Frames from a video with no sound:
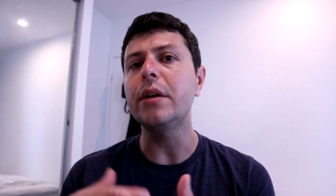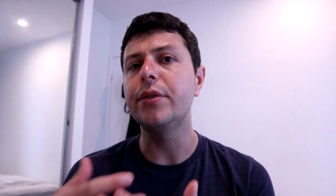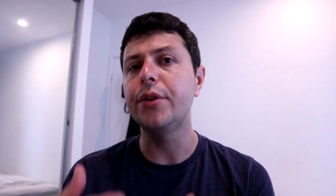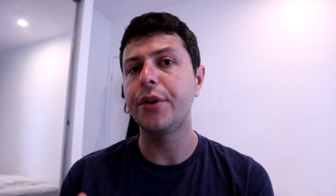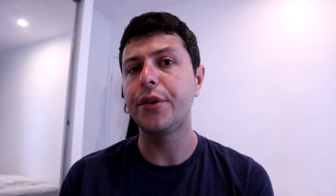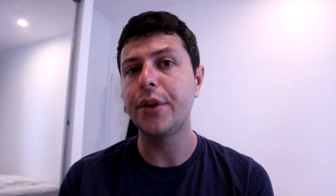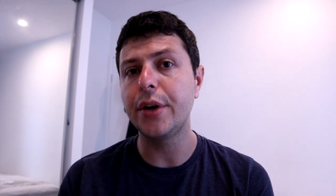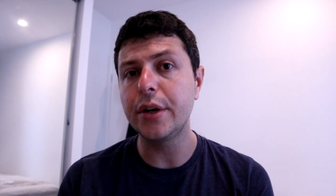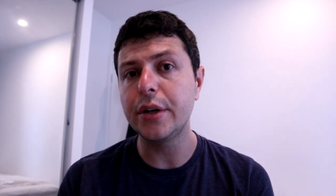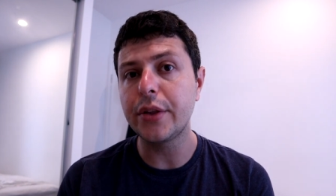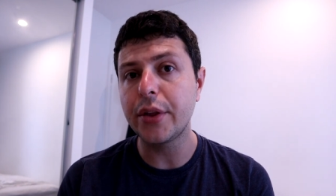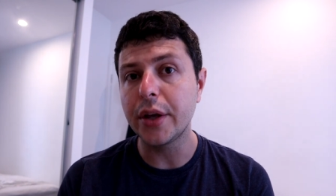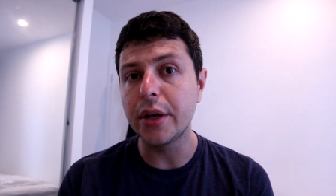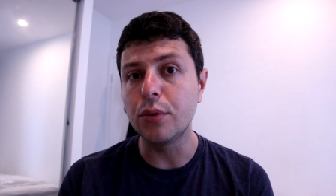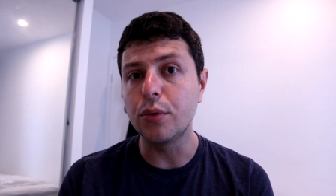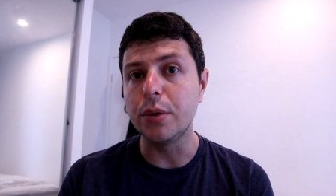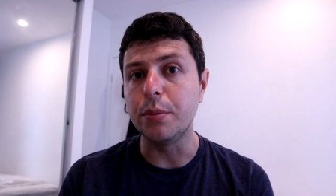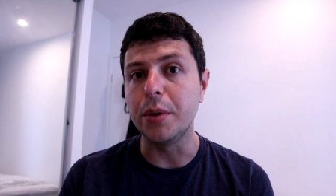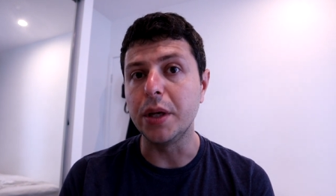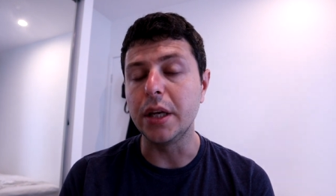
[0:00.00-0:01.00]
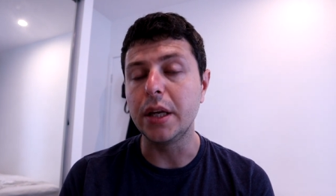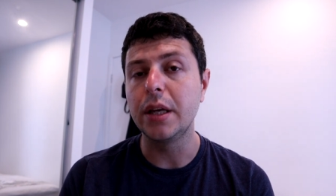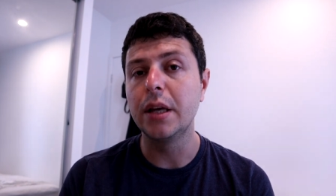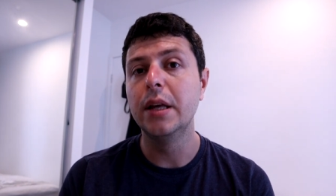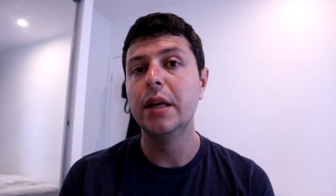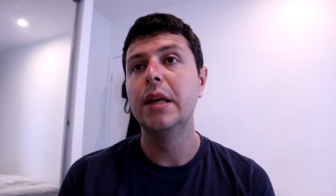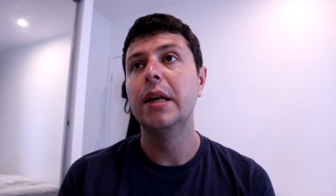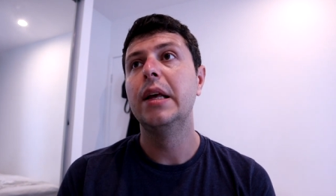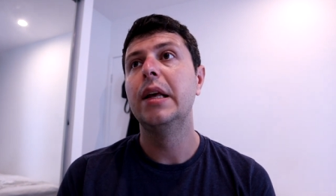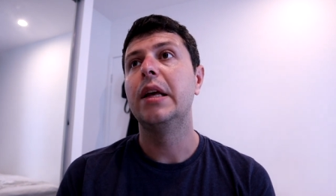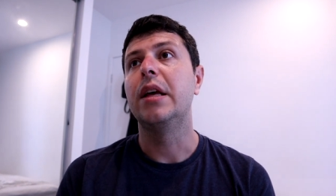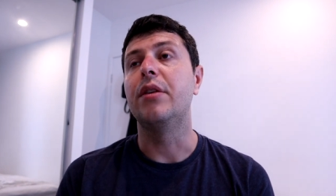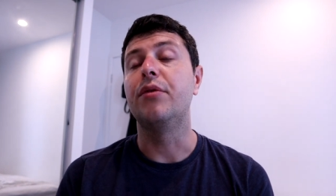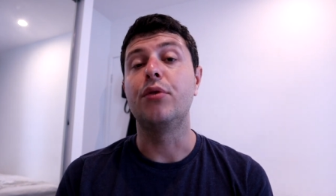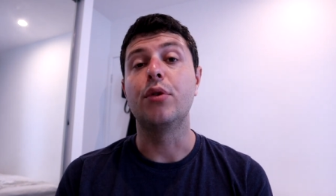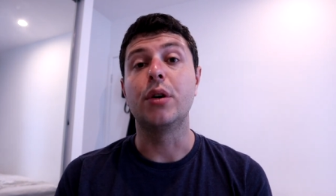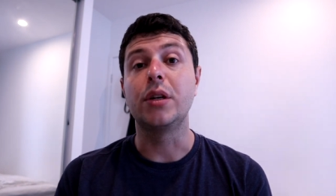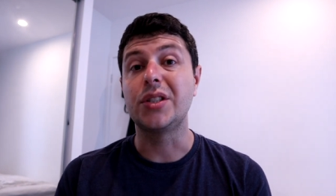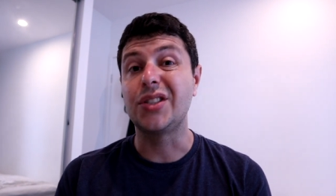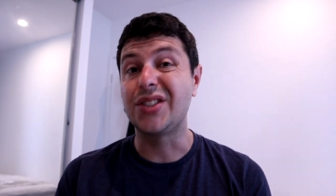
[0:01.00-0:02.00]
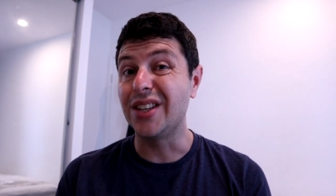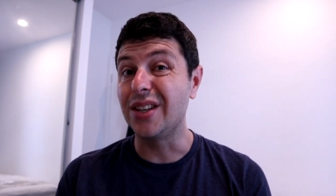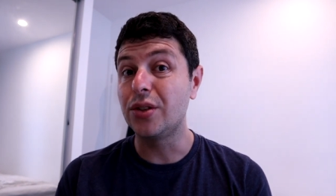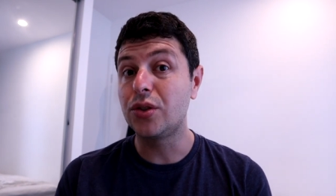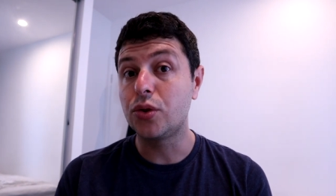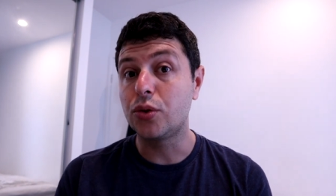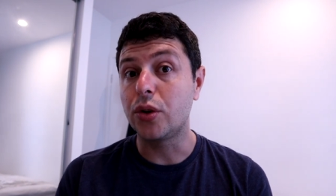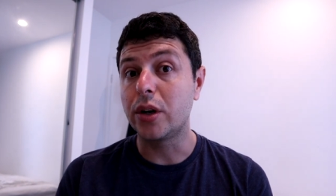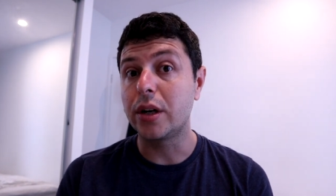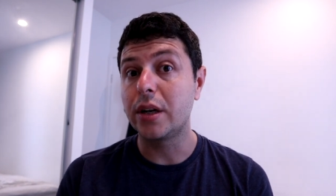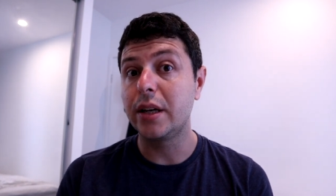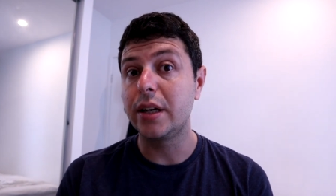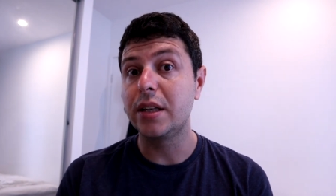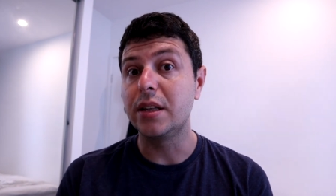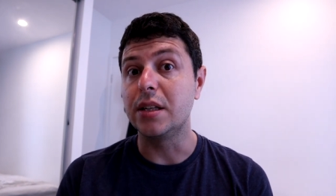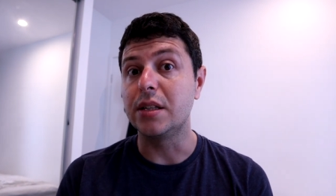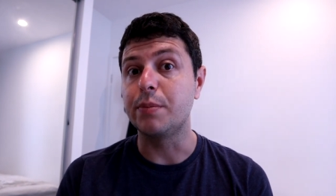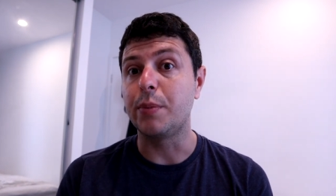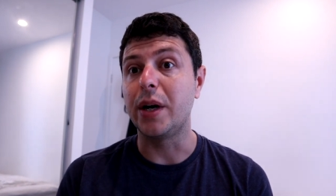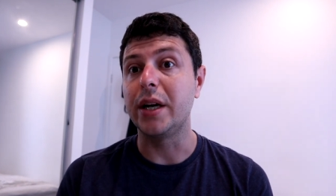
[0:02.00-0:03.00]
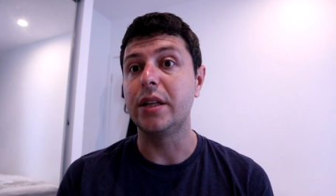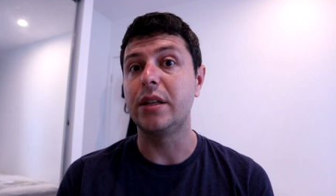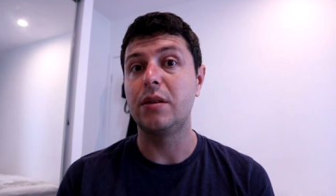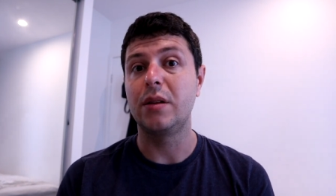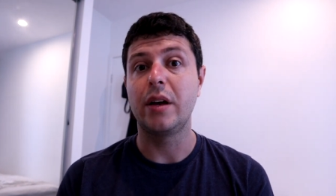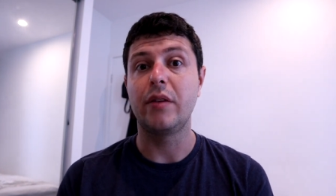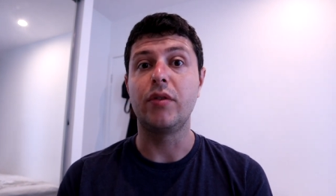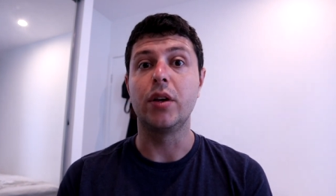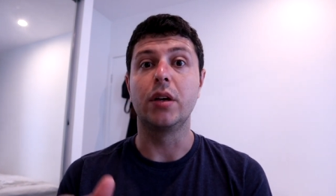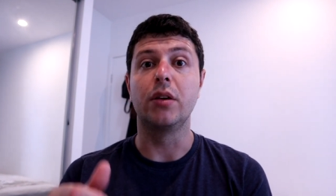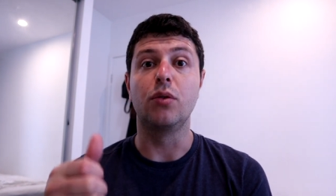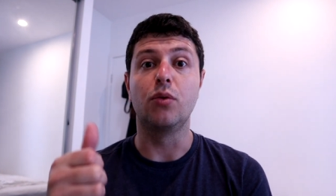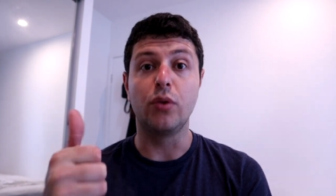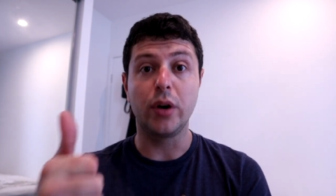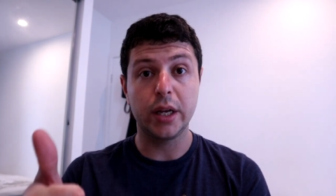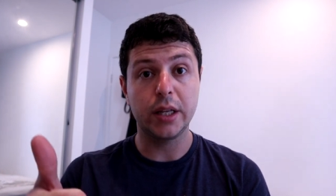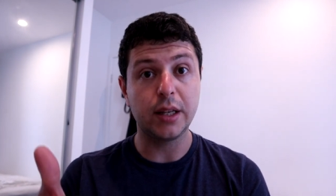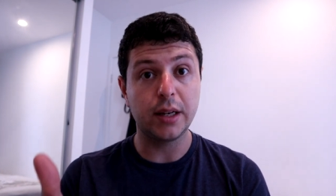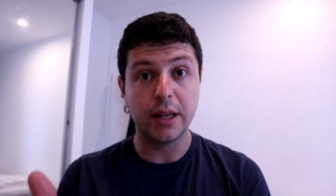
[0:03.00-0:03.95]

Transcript: The third thing would be if you are still struggling despite having great